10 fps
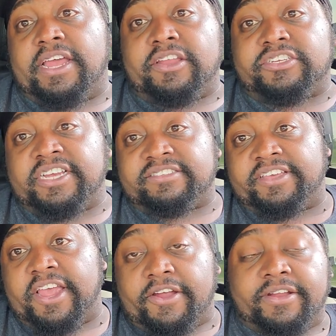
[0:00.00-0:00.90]
under Jason
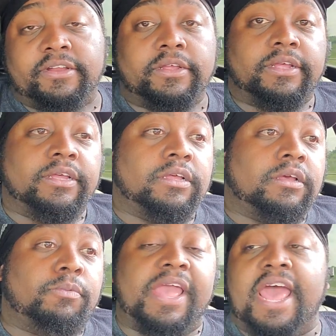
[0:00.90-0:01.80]
Garrett.
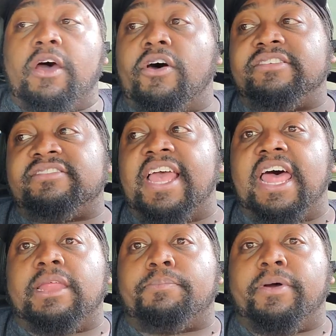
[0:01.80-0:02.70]
We had all this
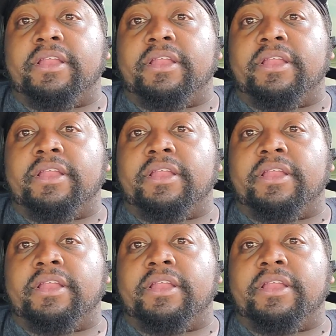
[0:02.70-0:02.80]
talent,